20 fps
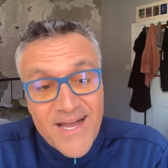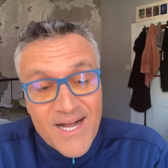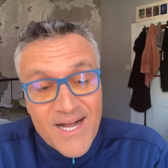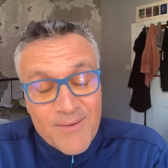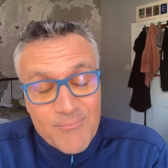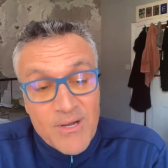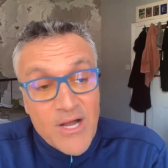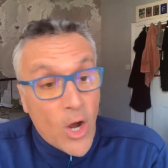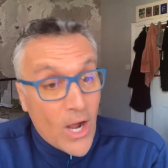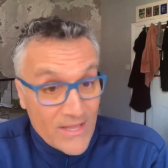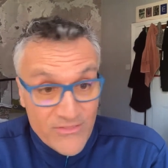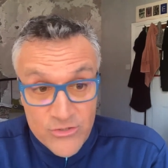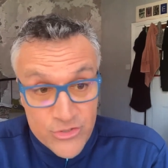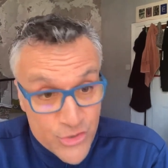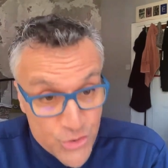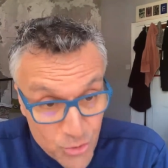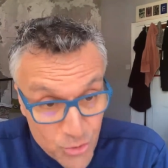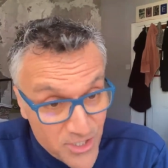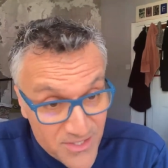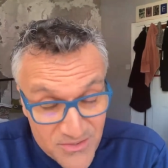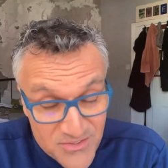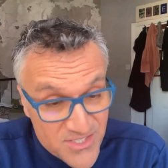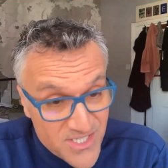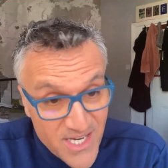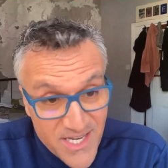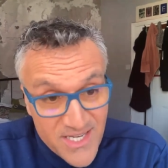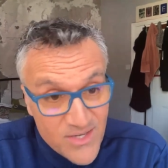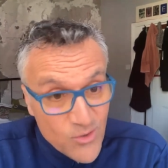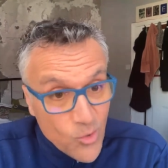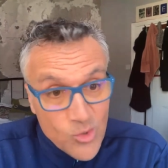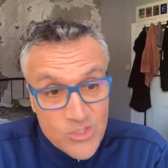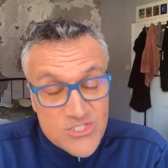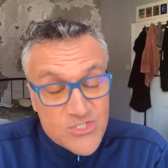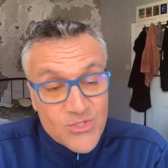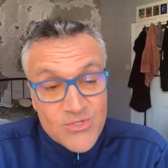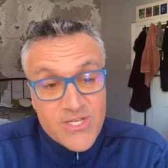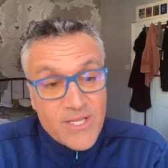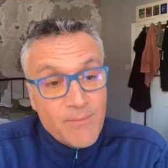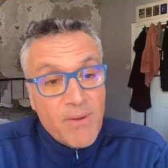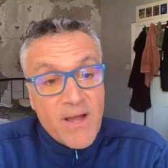um, either during the day or
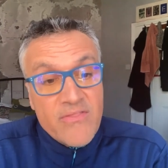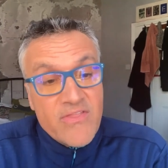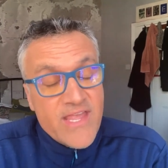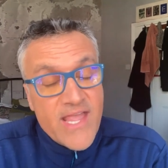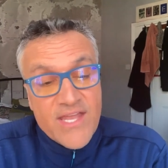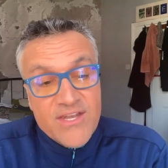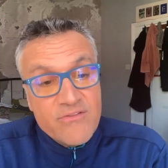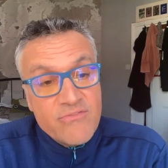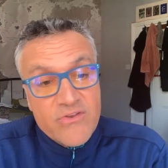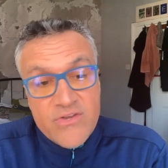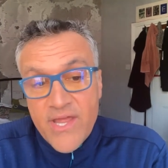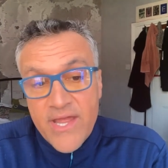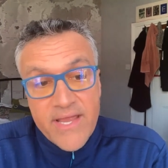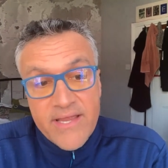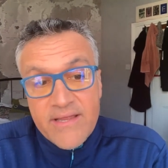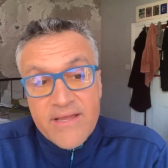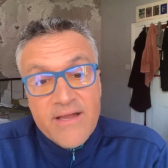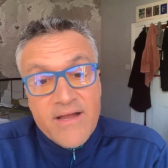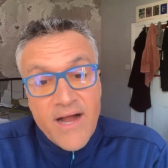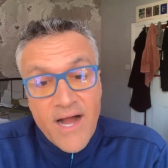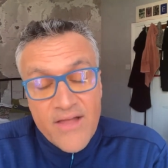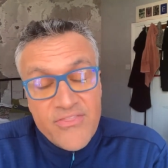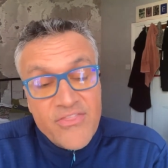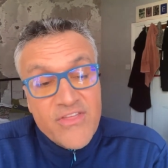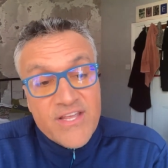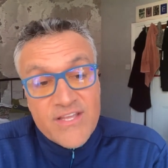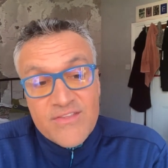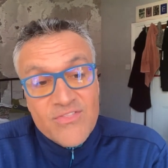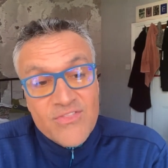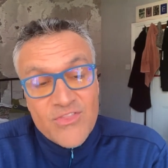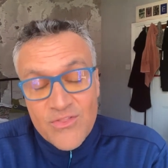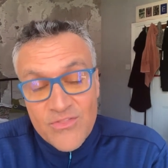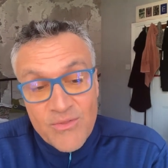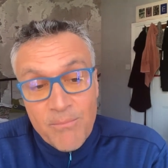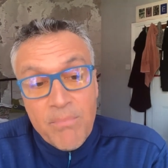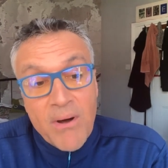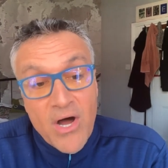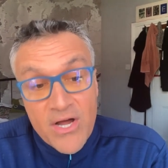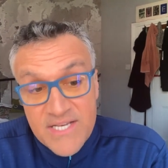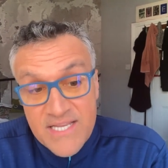certainly by the end of the day i think the
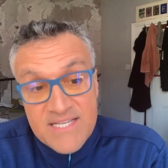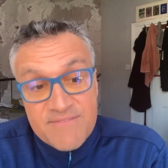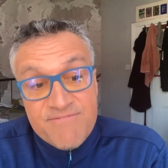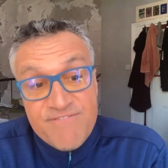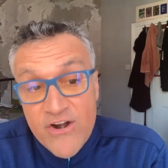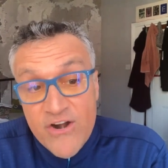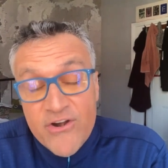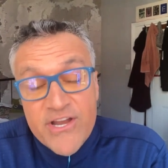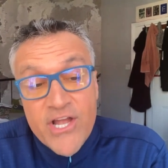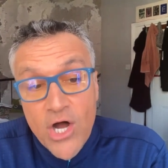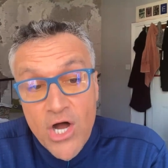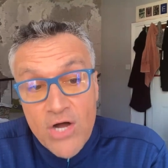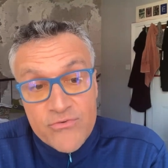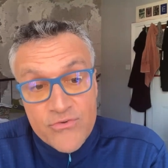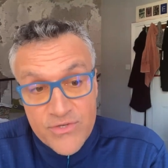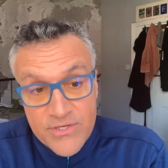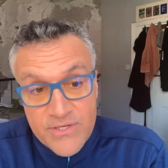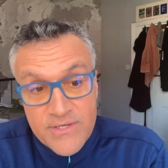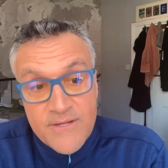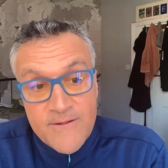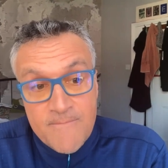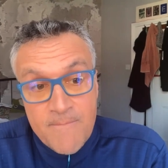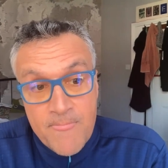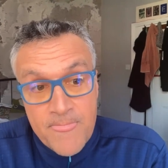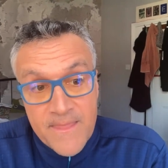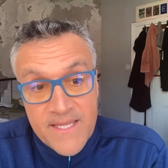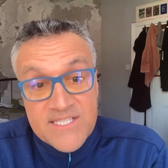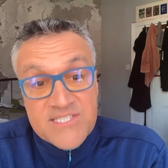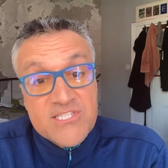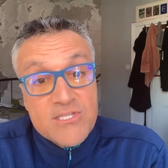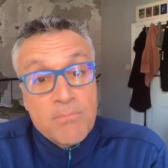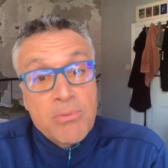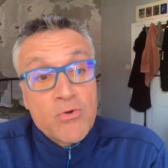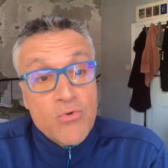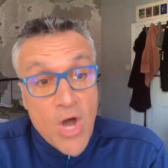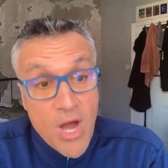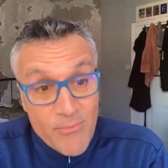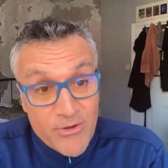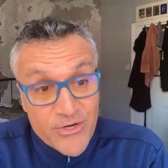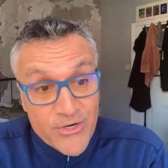body very often is the
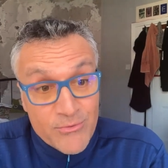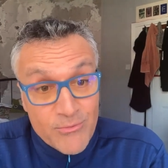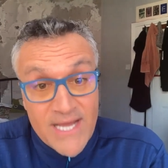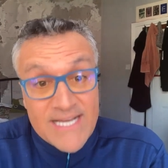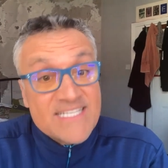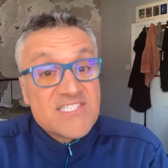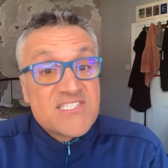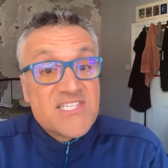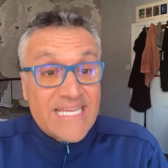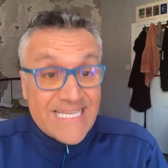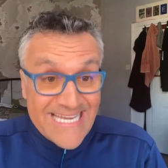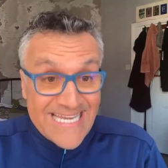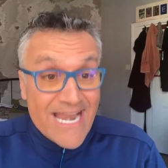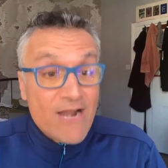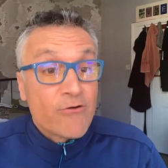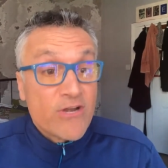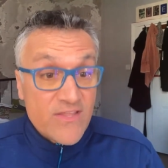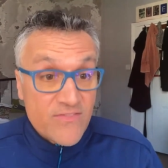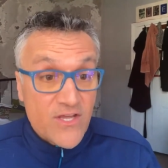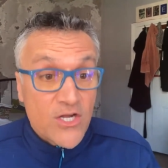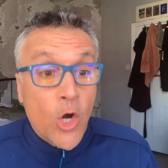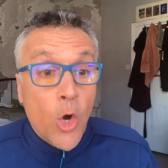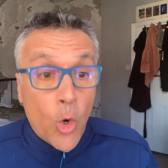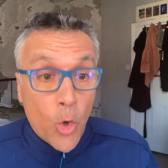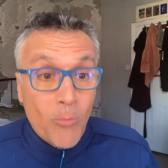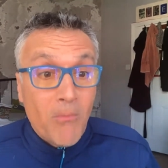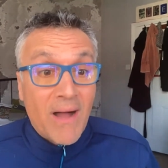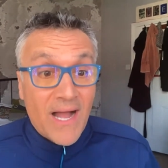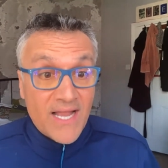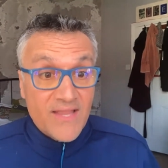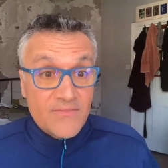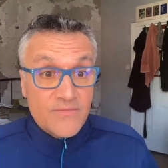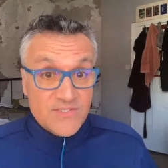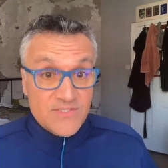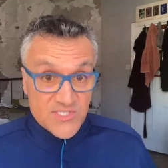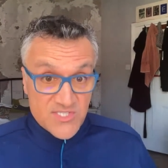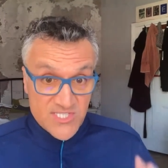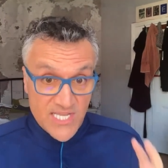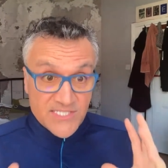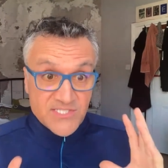barometer right it's the canary in the coal mine that
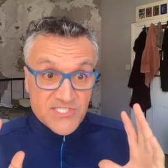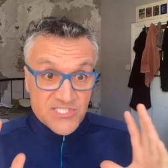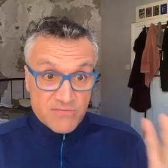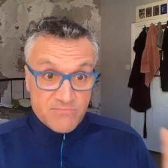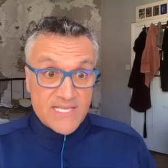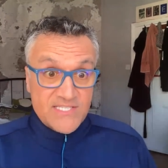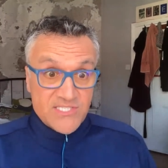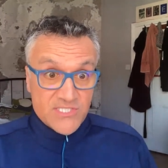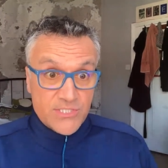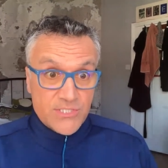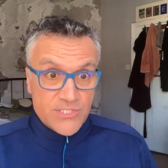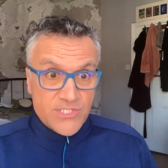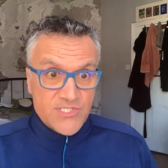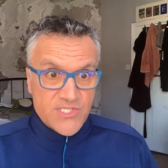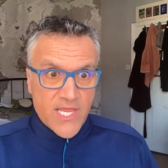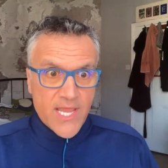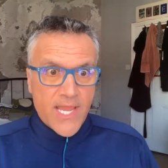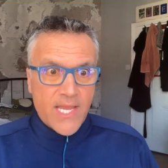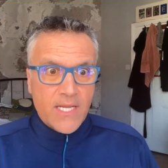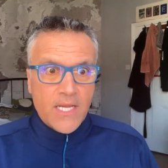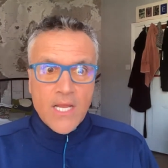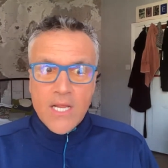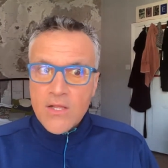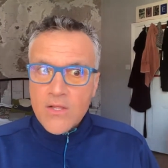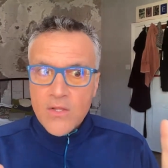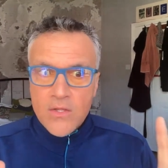sends the message saying